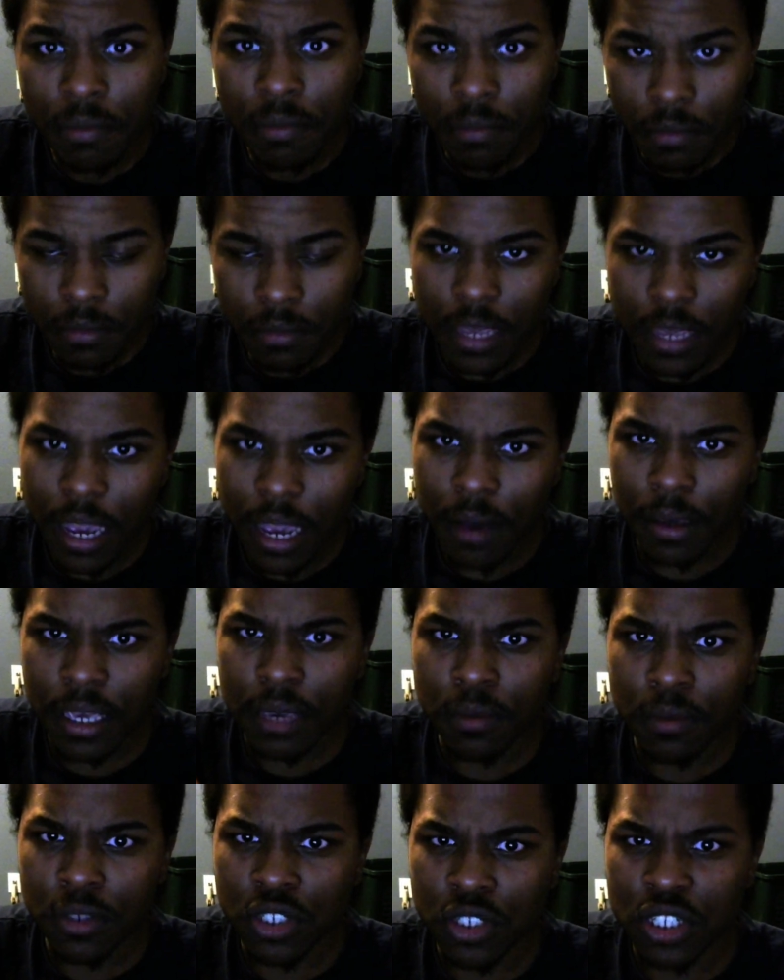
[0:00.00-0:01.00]
how he
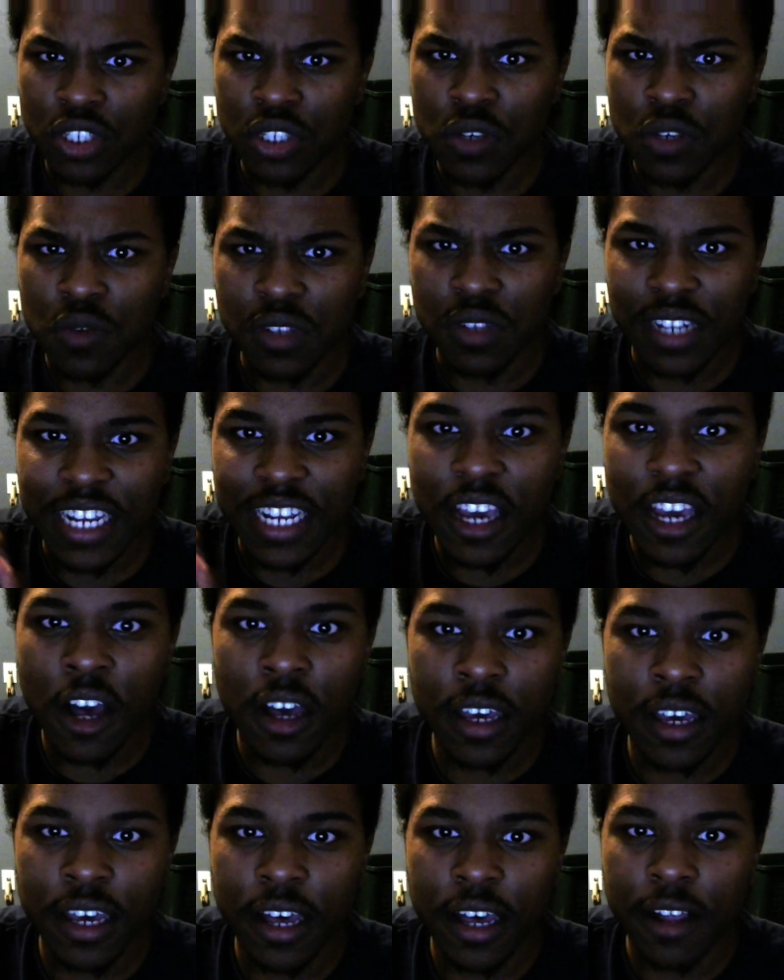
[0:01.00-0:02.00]
would just use neon
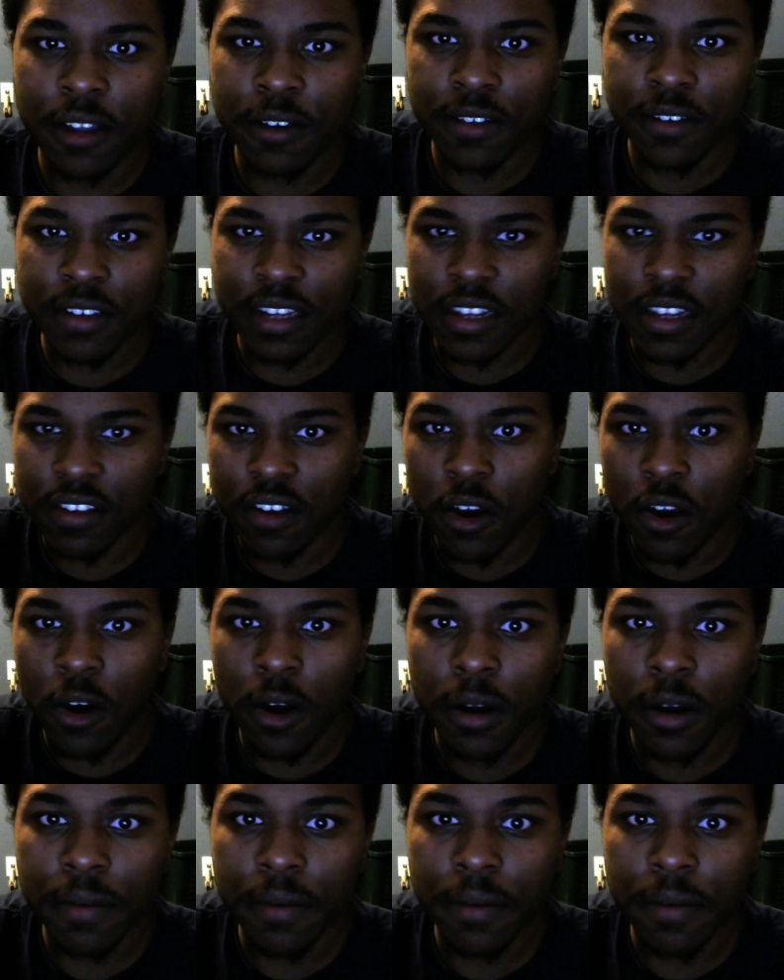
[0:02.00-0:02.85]
colors in his art.